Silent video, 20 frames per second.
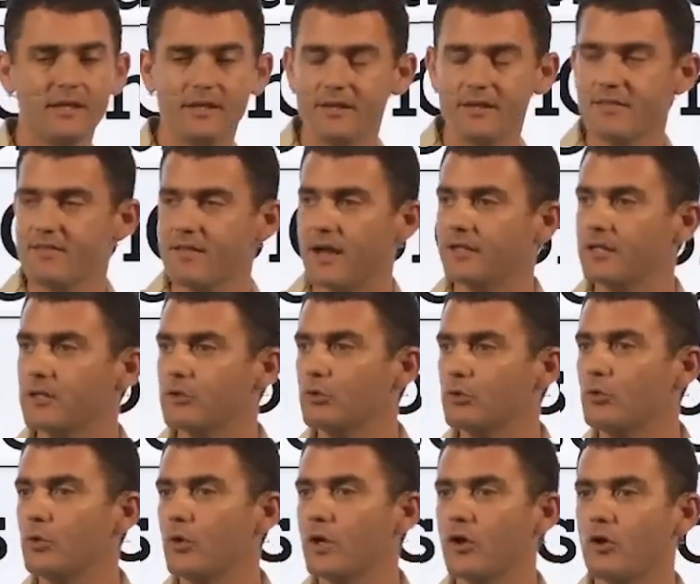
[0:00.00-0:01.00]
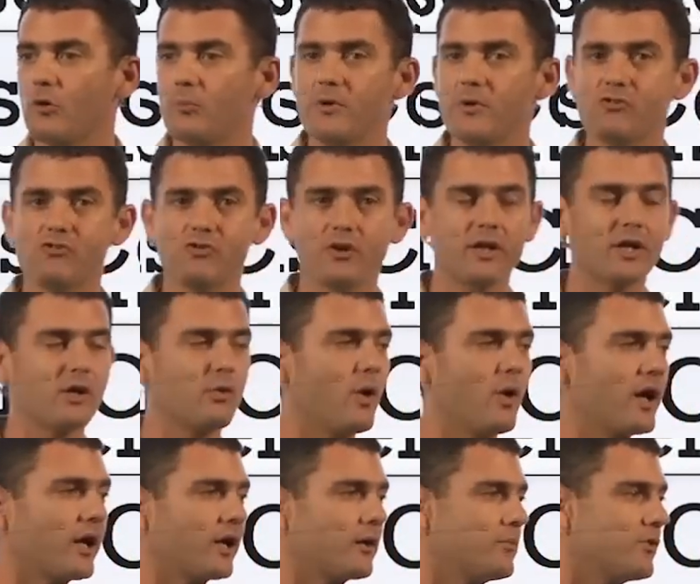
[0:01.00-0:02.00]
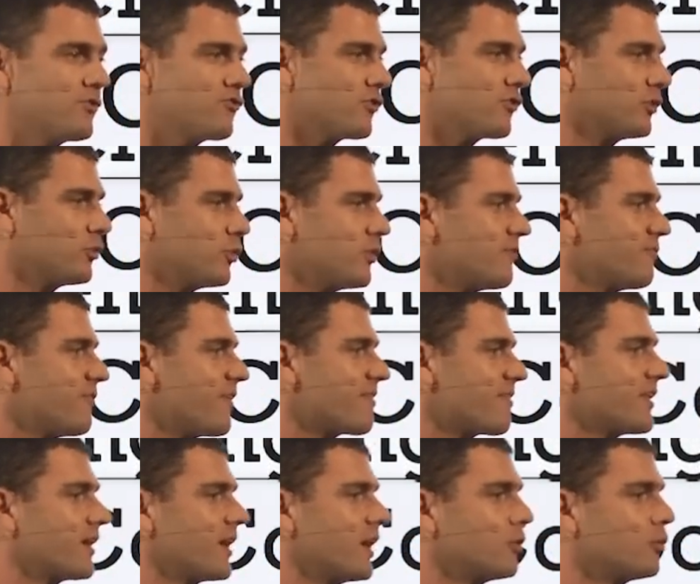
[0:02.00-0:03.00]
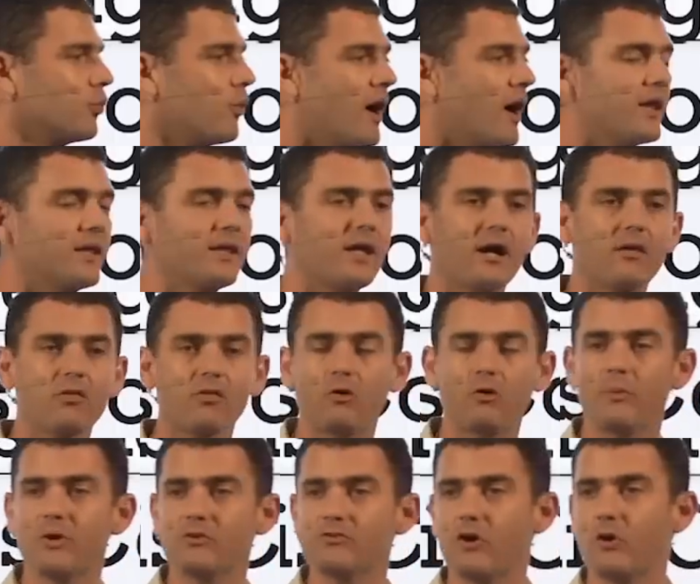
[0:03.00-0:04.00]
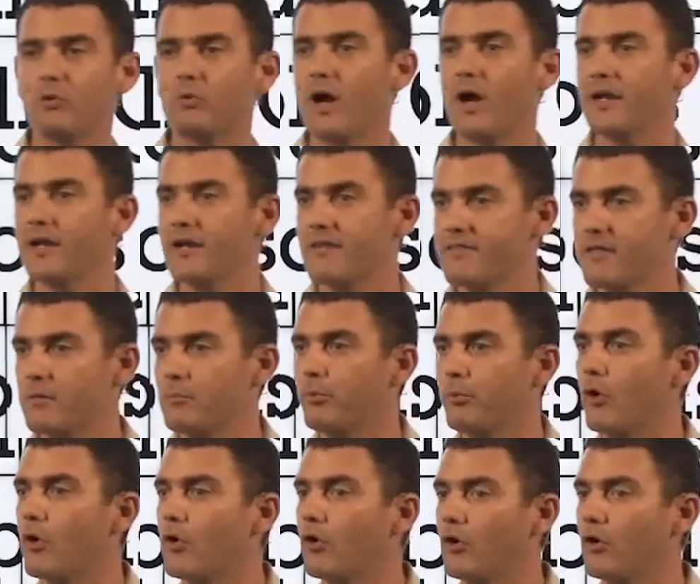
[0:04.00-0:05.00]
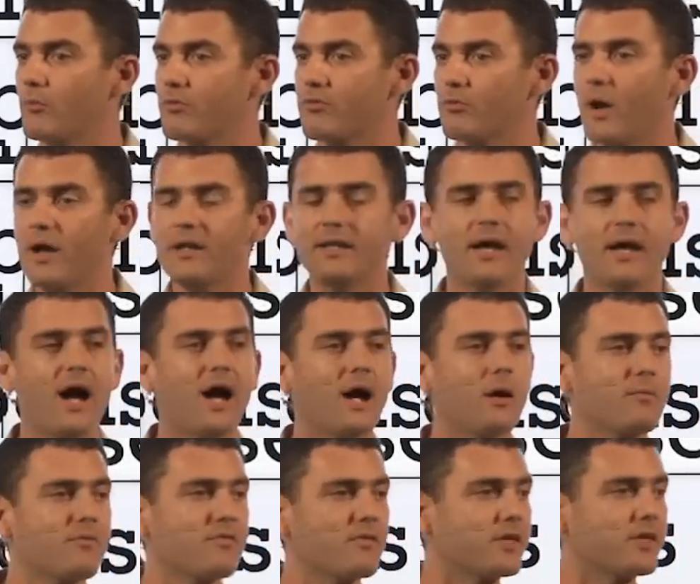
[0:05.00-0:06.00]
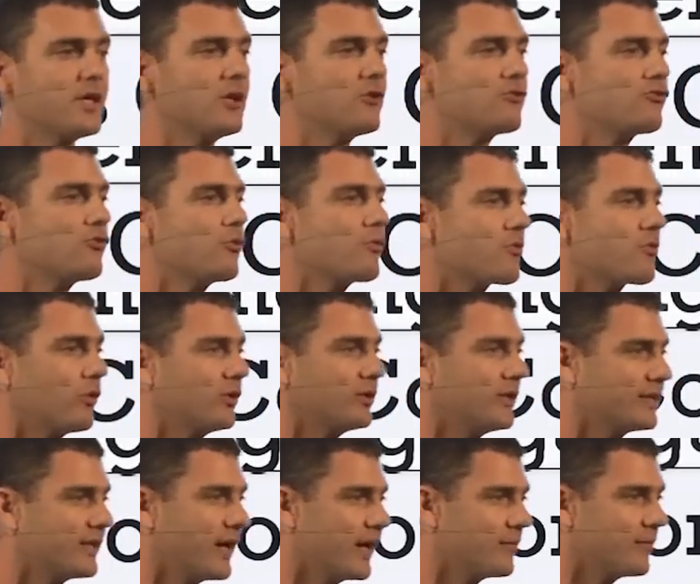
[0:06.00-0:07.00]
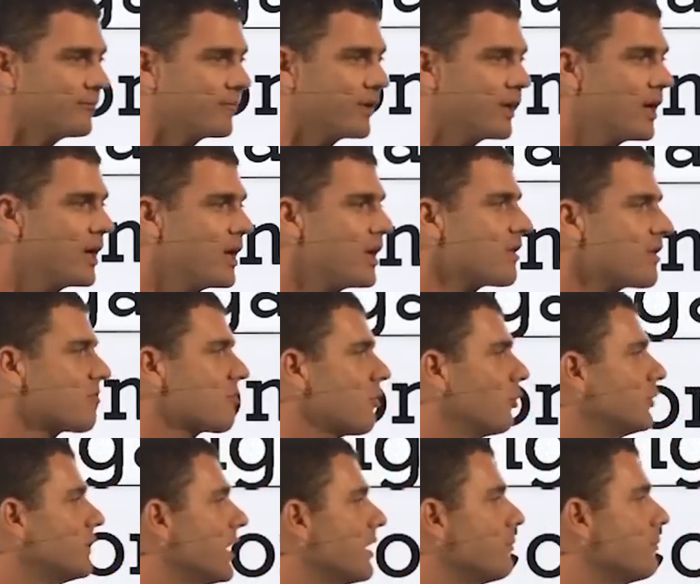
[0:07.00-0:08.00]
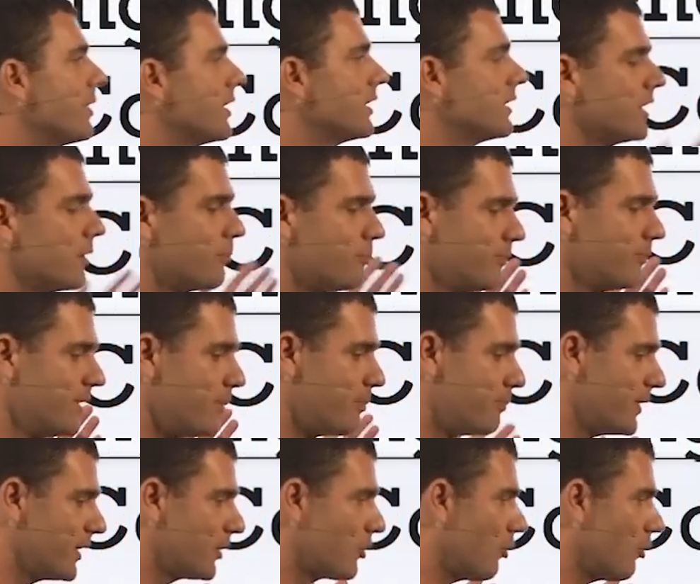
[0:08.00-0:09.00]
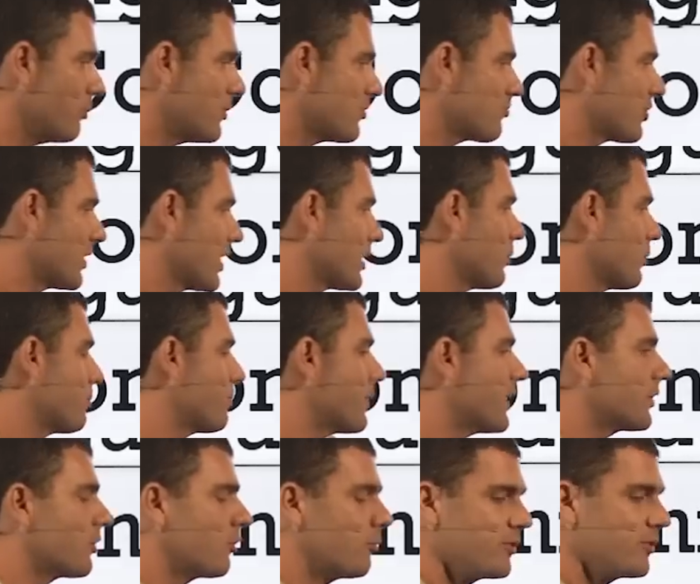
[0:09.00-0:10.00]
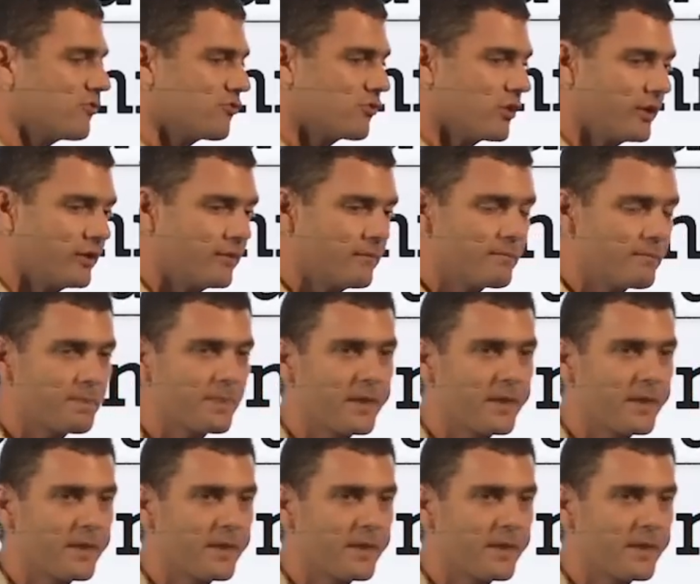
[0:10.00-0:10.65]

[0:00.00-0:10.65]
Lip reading: decided to do a commission, inquiry mission, to investigate why there are so much riots and pogroms, why the Arabs kill Jews all the time. So they made the Peel Commission, and the Peel Commission